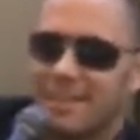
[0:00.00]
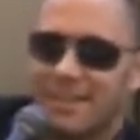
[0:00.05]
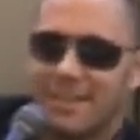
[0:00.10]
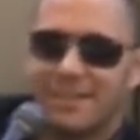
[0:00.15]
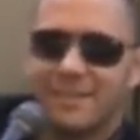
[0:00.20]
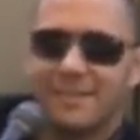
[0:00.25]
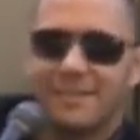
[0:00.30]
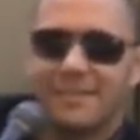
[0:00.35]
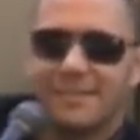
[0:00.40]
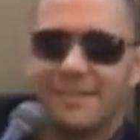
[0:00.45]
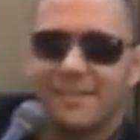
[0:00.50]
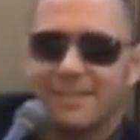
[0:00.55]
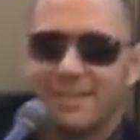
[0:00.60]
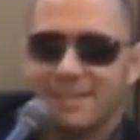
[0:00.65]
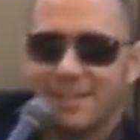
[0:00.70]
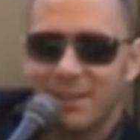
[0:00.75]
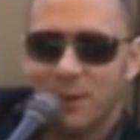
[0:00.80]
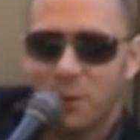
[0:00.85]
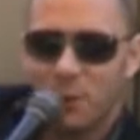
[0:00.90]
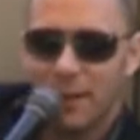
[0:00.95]
No.
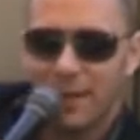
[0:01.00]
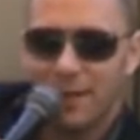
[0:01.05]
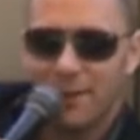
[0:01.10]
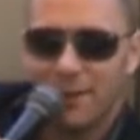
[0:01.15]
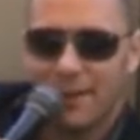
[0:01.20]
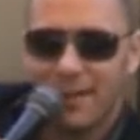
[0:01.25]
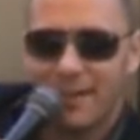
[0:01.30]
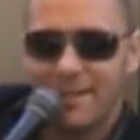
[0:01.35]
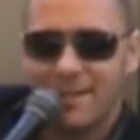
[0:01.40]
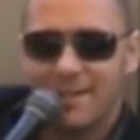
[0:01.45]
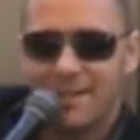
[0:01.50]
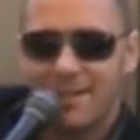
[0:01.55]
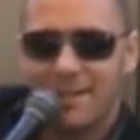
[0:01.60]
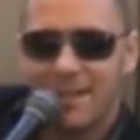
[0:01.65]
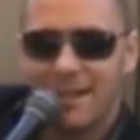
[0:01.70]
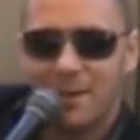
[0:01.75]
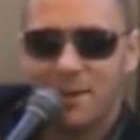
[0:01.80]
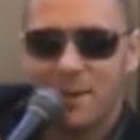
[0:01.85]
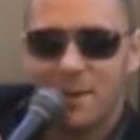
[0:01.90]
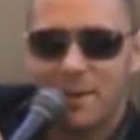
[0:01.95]
Window lickers,
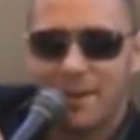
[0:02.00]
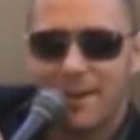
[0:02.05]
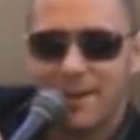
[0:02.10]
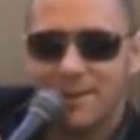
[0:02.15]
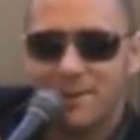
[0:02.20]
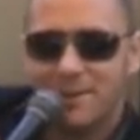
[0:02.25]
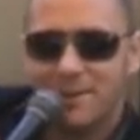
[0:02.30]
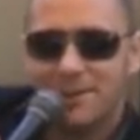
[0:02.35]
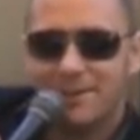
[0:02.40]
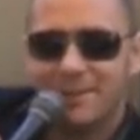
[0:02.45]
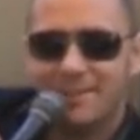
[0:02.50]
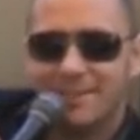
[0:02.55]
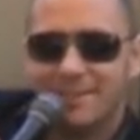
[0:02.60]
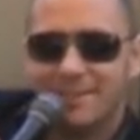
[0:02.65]
we get away with that as well.